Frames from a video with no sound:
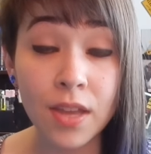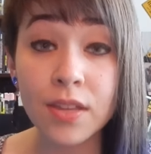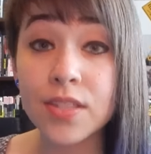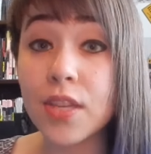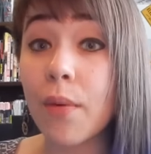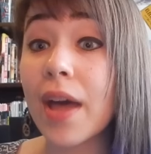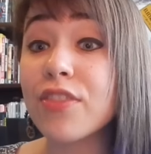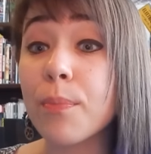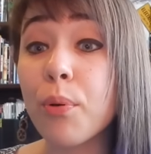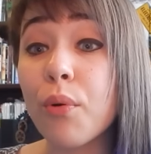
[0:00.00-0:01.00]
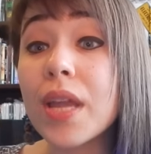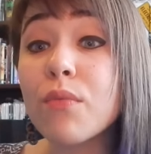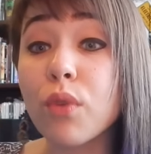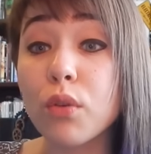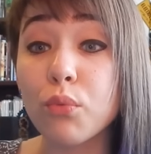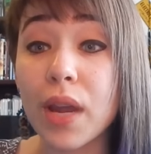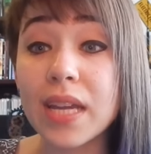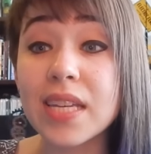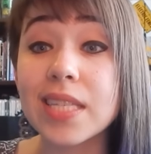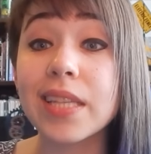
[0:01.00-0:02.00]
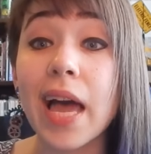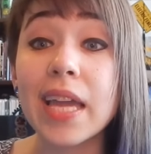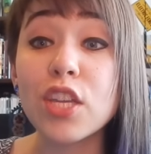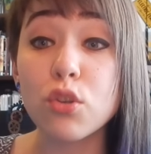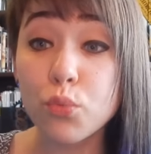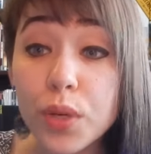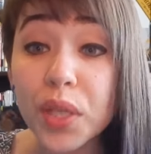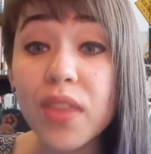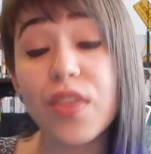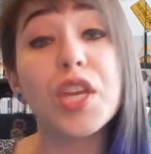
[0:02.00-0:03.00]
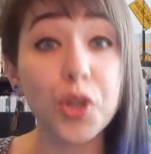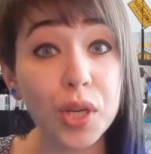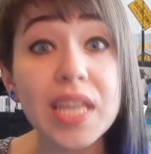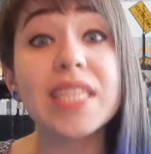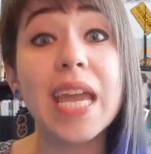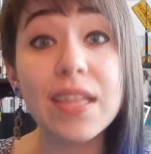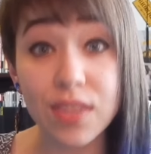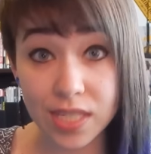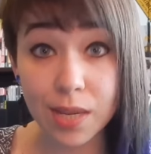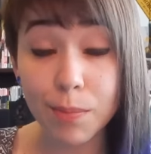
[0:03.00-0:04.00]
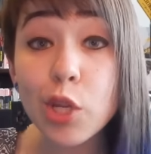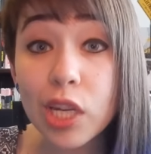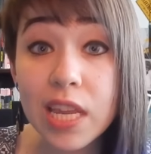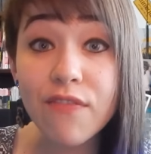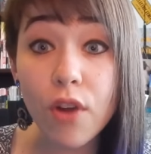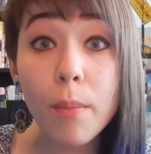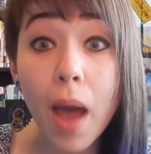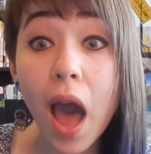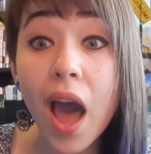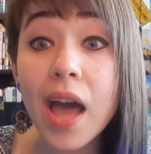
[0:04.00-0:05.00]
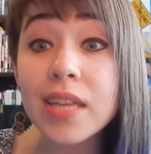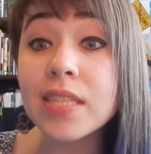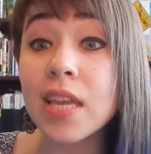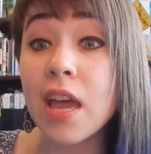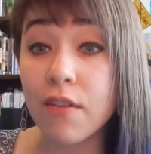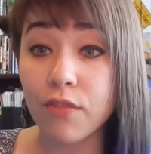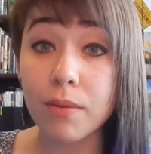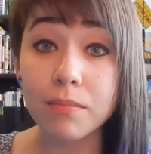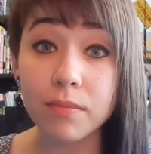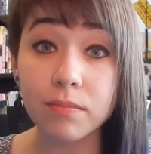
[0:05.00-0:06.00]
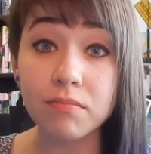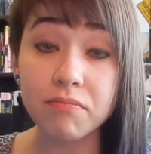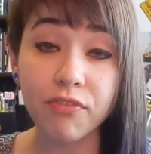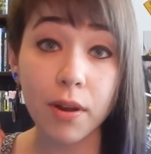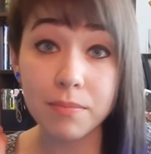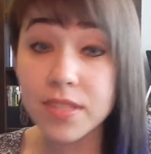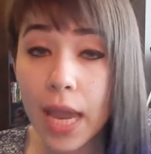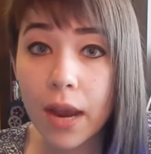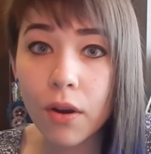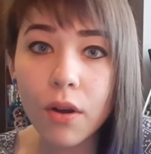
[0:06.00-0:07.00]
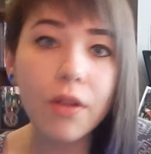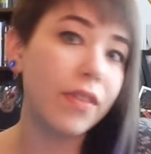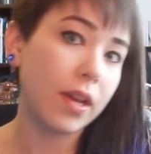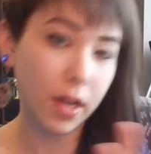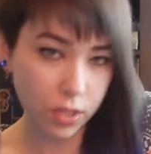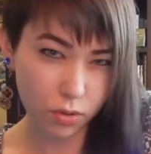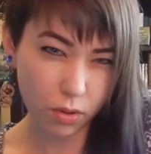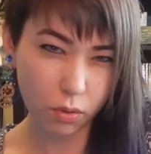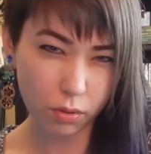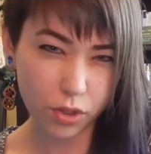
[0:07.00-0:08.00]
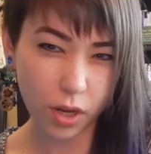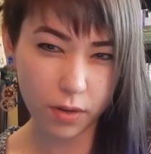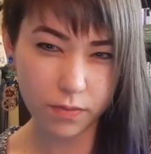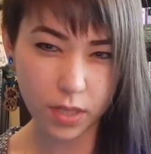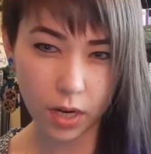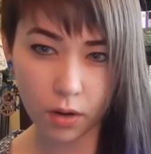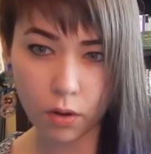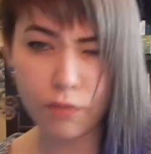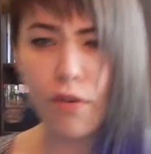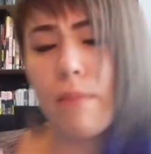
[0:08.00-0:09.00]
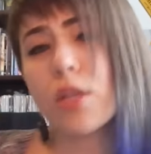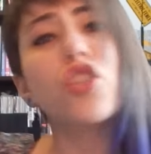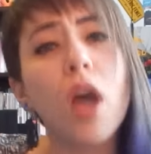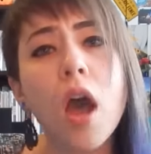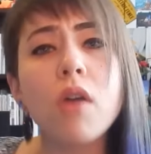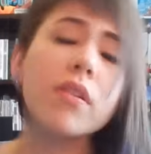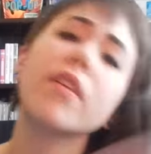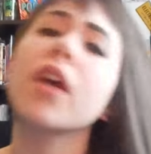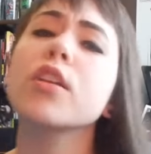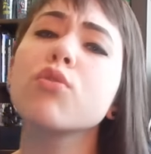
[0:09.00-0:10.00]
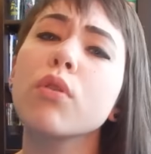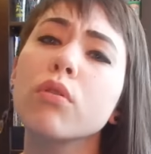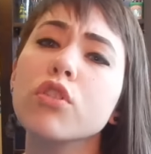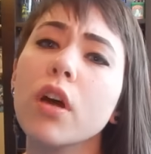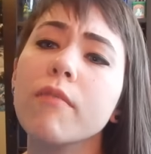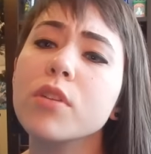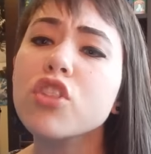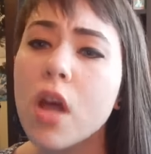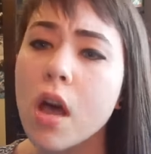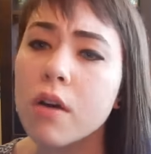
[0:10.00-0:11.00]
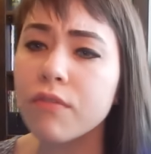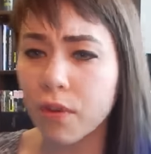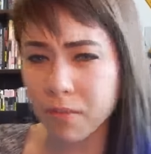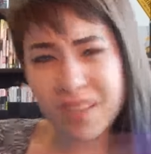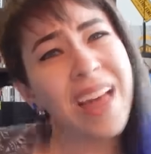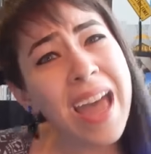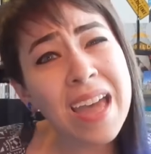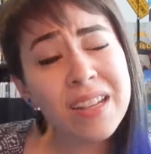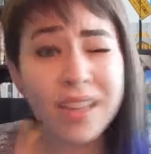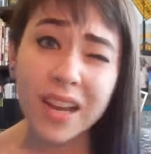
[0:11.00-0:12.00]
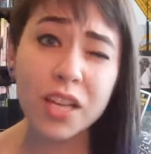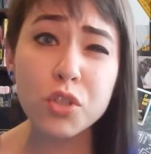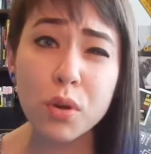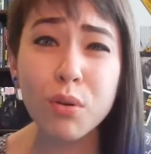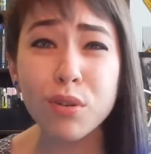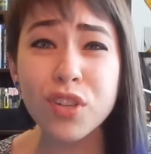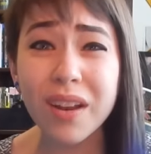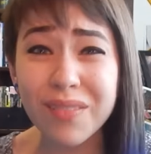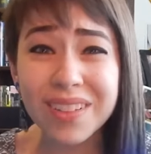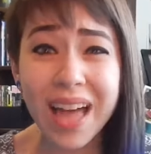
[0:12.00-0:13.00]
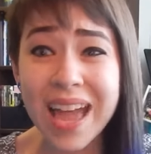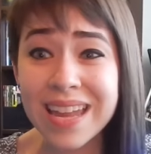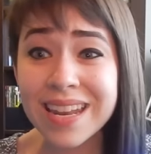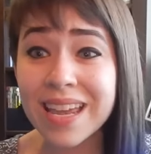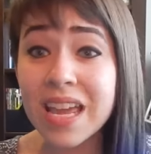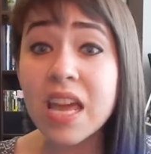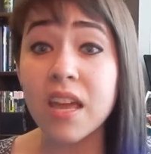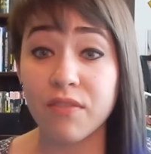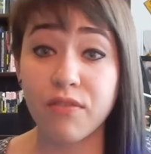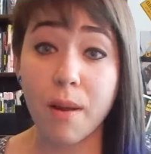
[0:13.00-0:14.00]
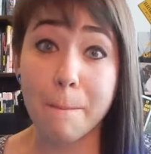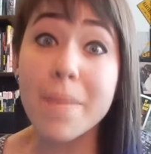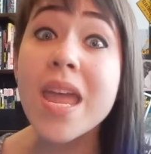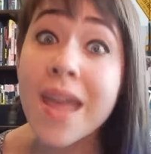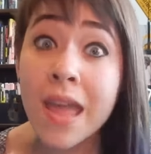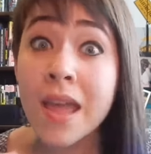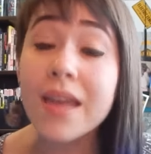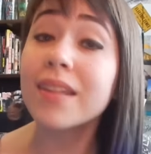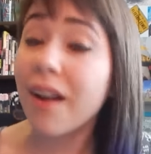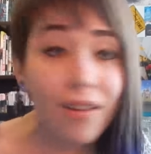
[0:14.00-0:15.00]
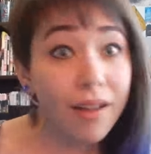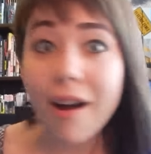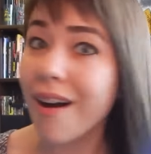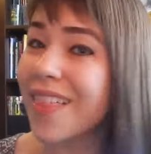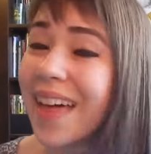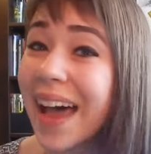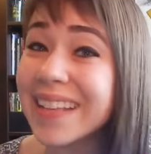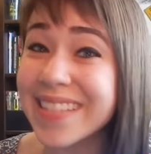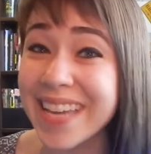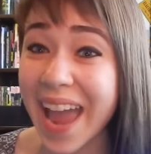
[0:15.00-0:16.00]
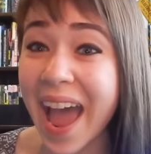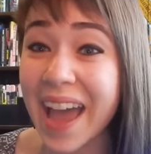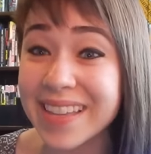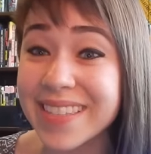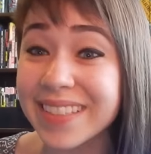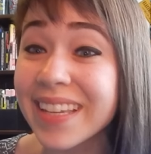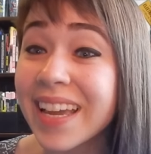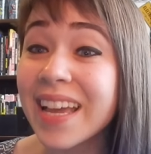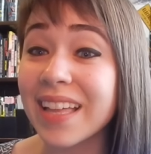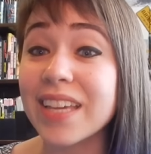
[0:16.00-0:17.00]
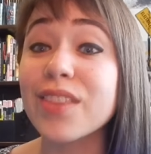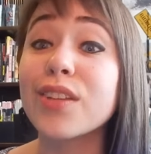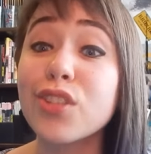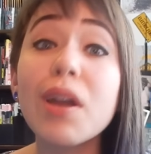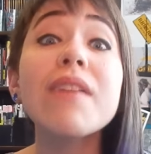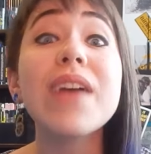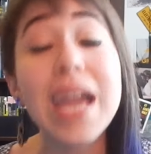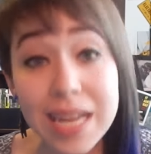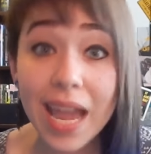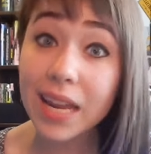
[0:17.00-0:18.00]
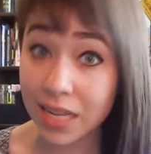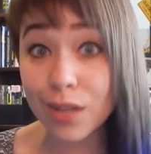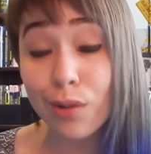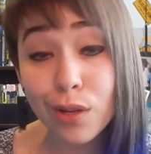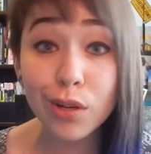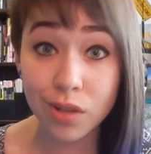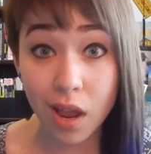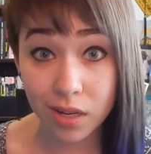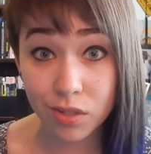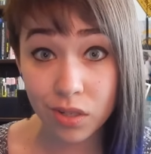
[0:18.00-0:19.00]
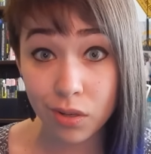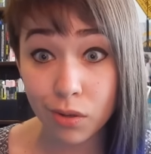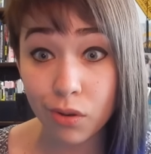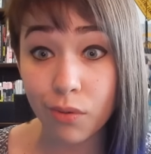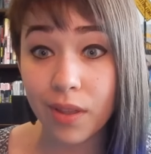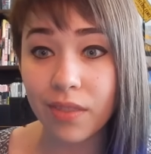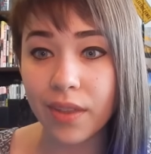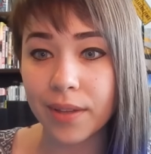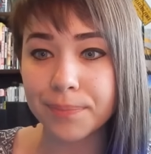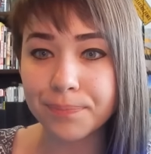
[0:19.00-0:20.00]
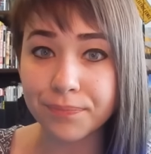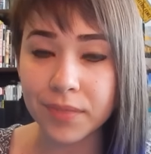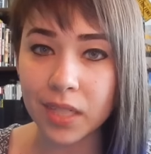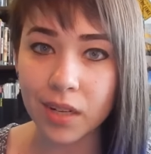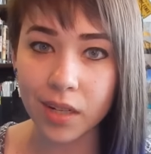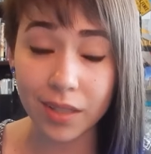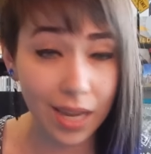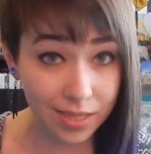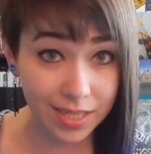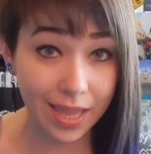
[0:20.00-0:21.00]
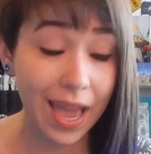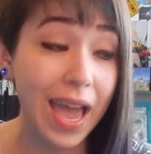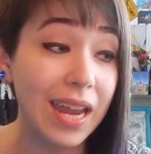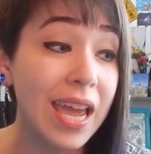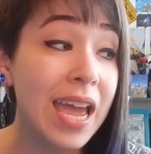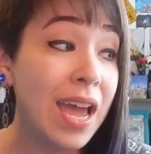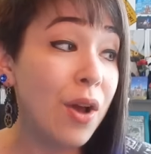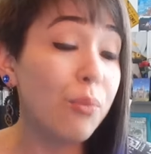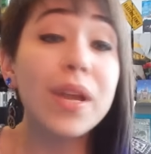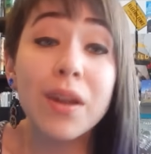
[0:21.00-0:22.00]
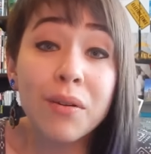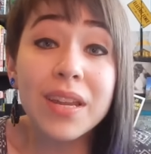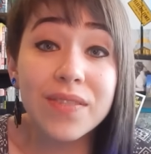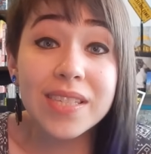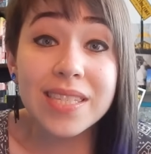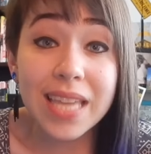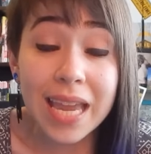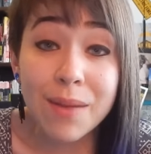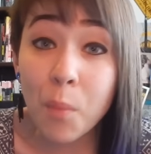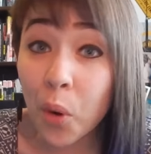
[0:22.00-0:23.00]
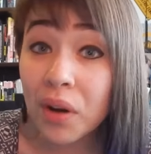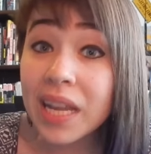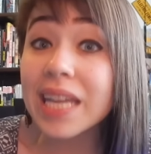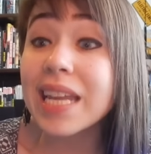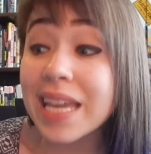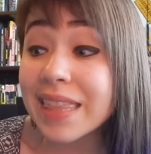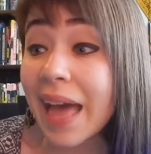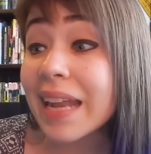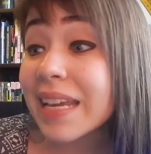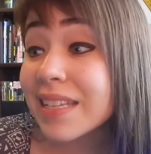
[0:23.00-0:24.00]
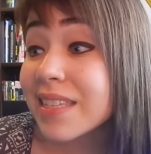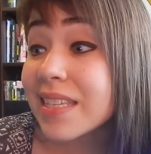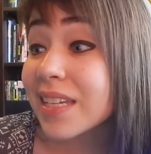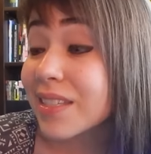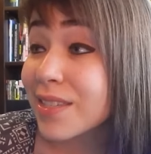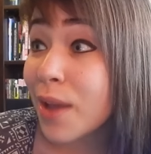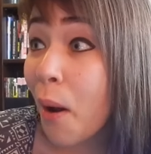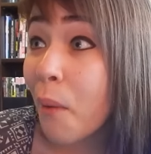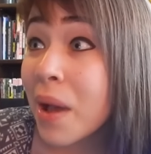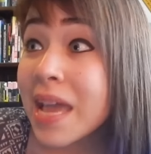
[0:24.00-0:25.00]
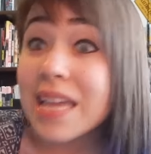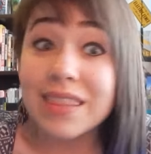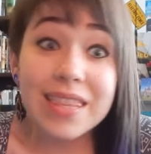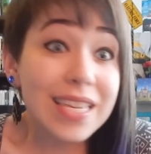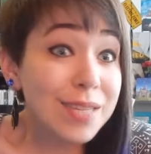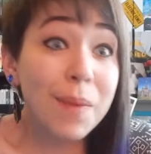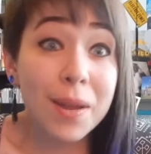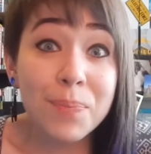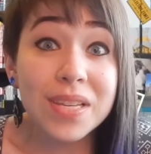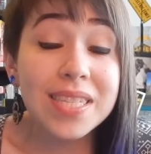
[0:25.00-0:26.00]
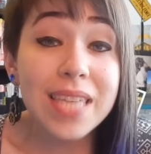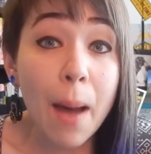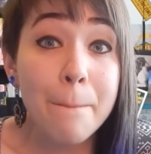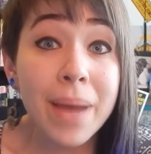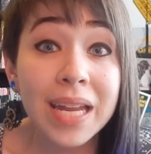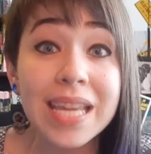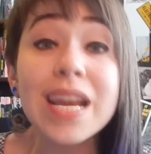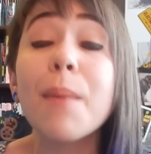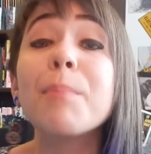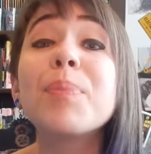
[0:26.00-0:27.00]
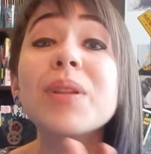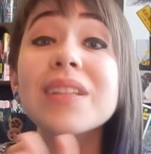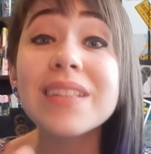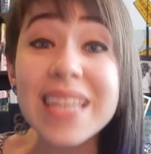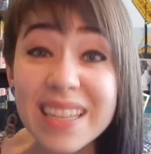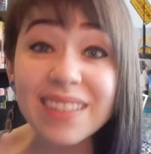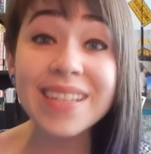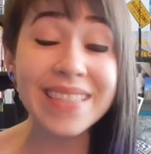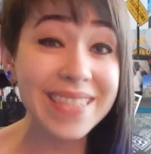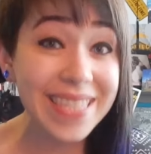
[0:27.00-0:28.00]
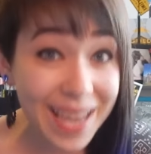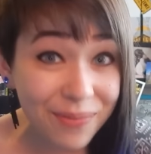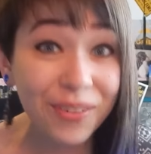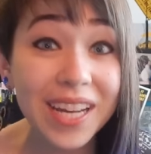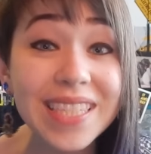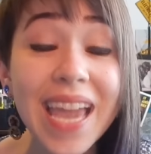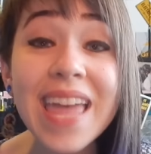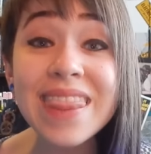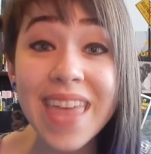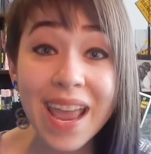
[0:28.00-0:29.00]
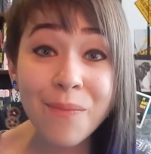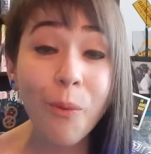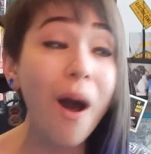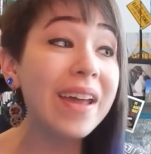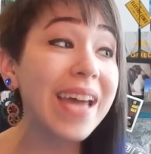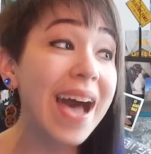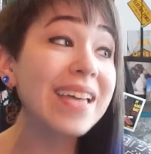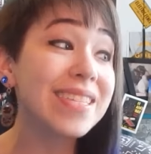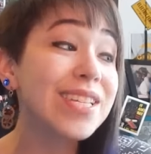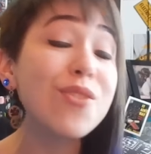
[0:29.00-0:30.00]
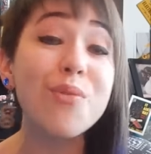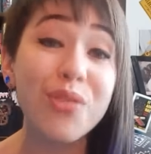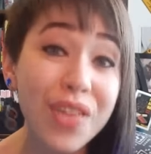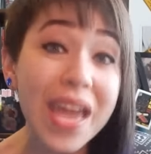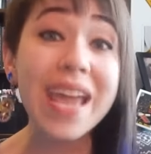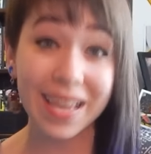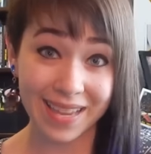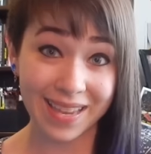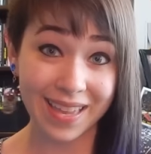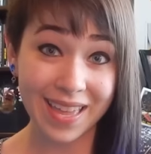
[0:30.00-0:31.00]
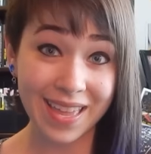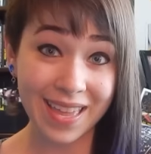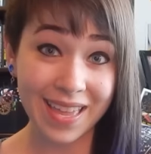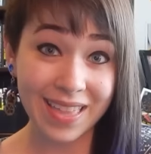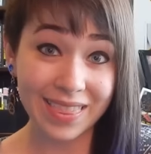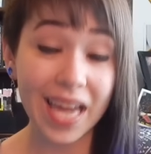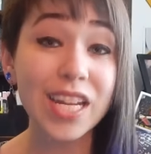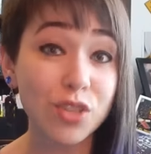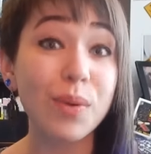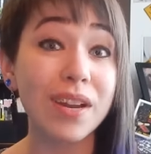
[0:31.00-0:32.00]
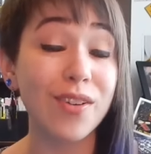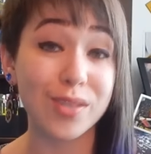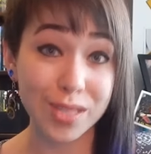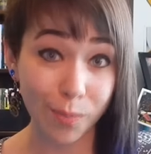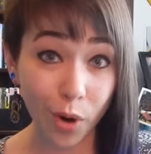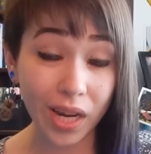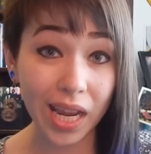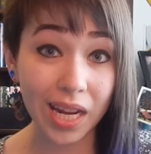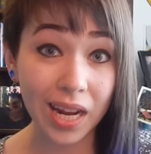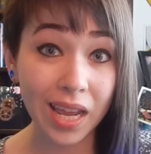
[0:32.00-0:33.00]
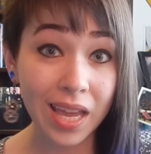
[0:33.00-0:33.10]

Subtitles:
So at the point where Rick is like, you really think you're going to take this community from us, from Daryl, and then cut to a cool shot of Daryl, from Michonne, and then cut to a cool shot of Michonne, from Glenn, and then cut to a cool shot of Glenn, from me, and all that jazz, and like the, do you have any idea who you're talking to, and the, you know, gun to the head. We don't even see Morgan in that instance, so this might be somebody completely different, and they want us to think that it's Rick versus Morgan.